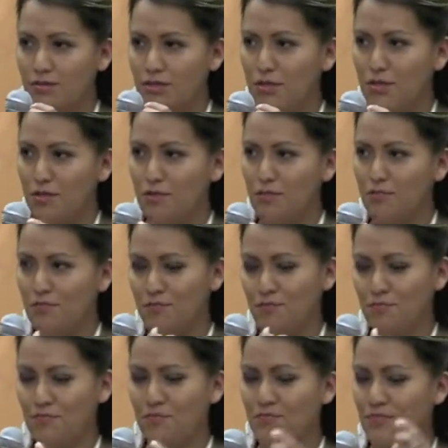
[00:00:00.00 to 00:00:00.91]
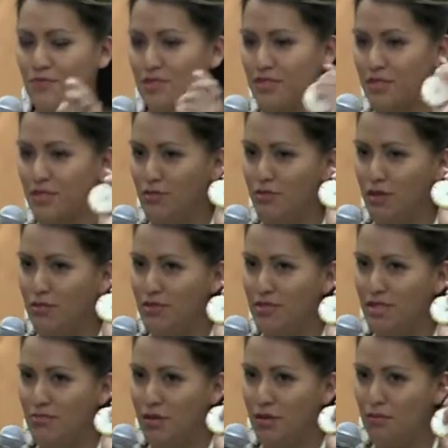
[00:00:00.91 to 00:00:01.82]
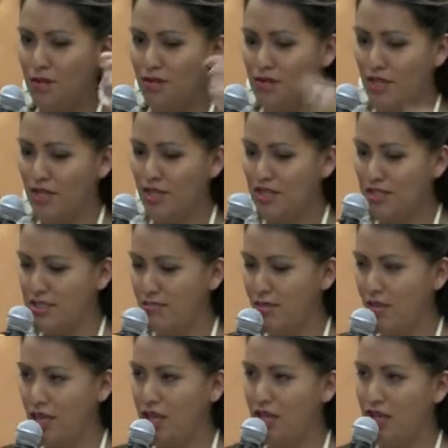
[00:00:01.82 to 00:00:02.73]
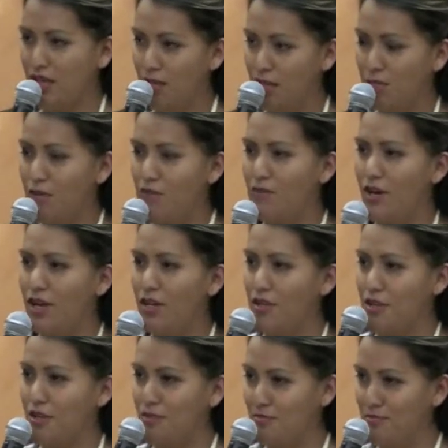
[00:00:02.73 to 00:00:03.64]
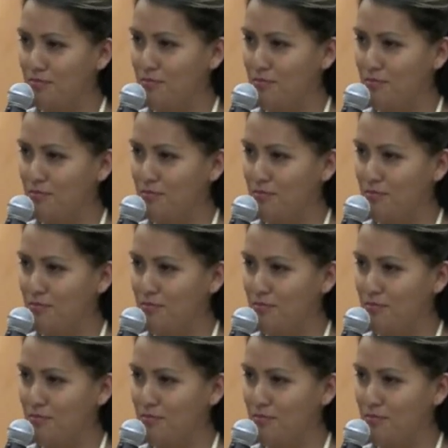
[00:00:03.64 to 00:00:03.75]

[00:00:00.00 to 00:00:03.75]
So this is represent my mother, and this is my father.